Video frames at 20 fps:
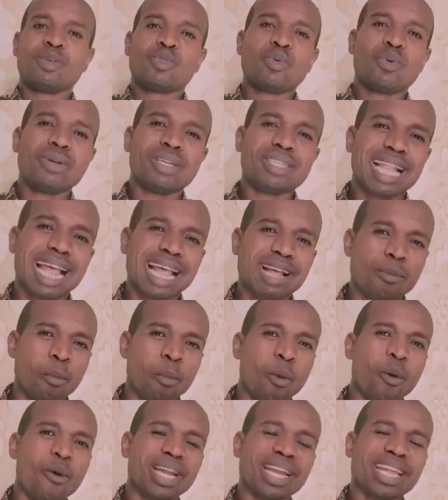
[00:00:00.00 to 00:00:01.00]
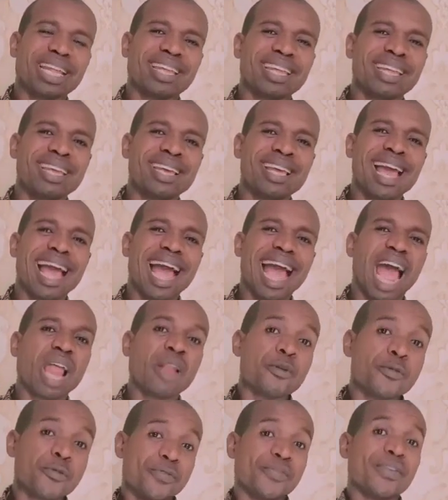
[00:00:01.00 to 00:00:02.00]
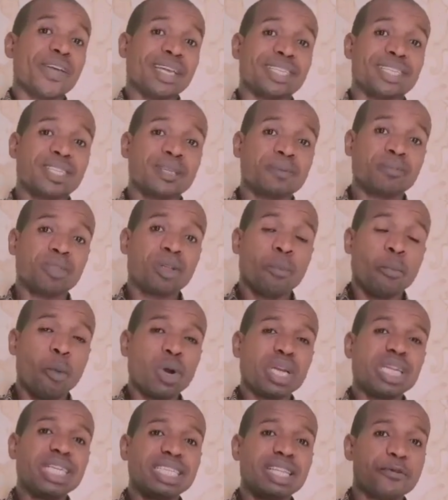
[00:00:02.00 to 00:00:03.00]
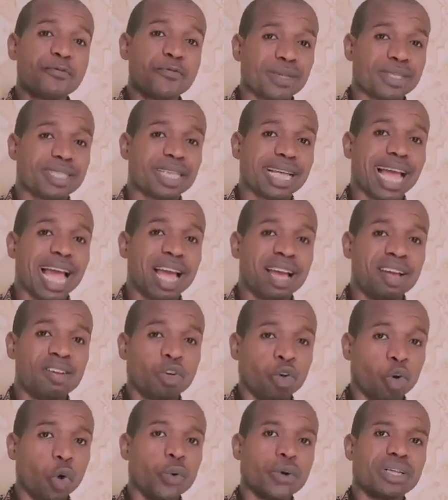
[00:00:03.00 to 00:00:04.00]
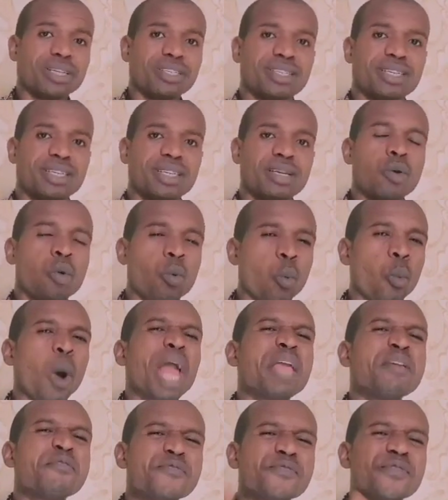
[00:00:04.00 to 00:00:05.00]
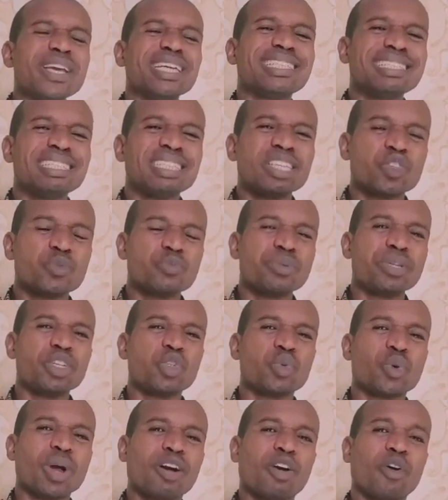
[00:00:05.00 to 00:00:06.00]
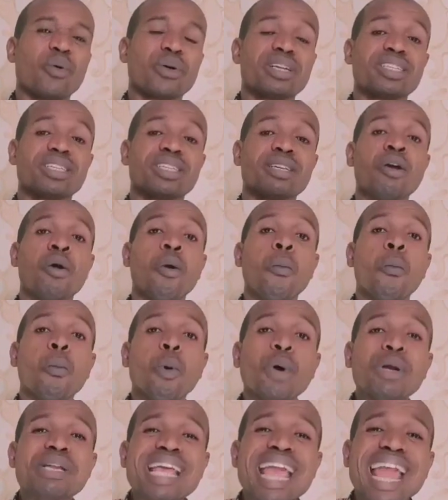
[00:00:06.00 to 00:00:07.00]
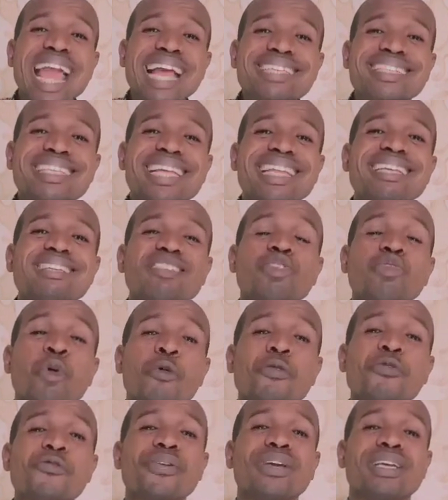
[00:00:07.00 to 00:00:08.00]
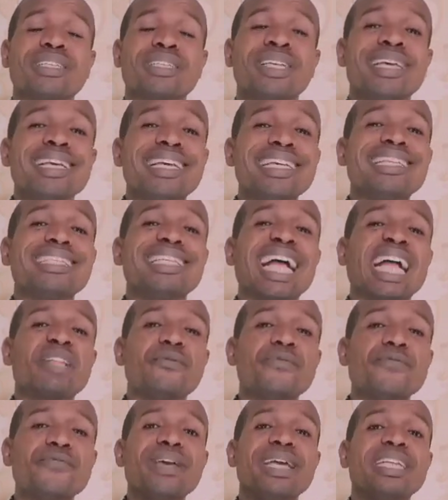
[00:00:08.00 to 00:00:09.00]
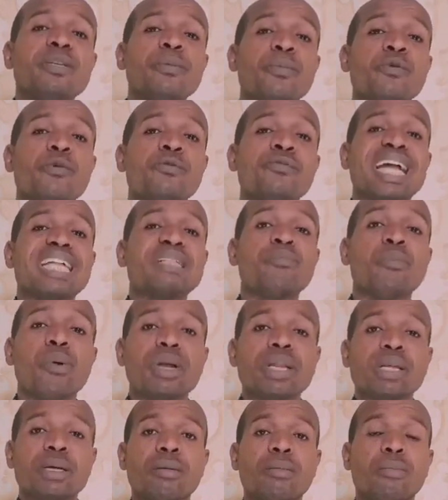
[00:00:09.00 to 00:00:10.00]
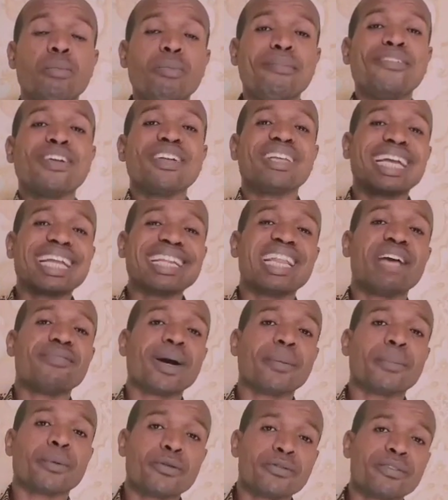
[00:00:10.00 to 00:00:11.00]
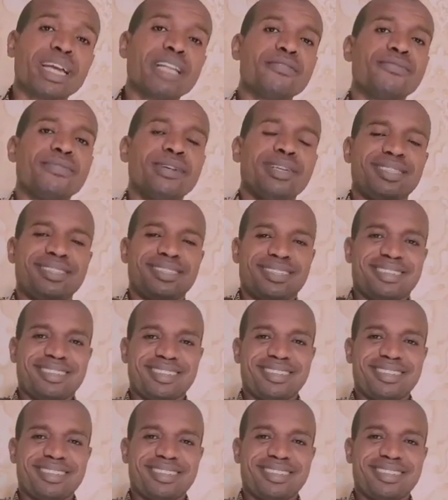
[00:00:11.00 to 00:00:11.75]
So it's like money and faith. Money is the physical currency, while faith is a spiritual currency. But the excellency of faith is that faith provides money. Money never provides faith.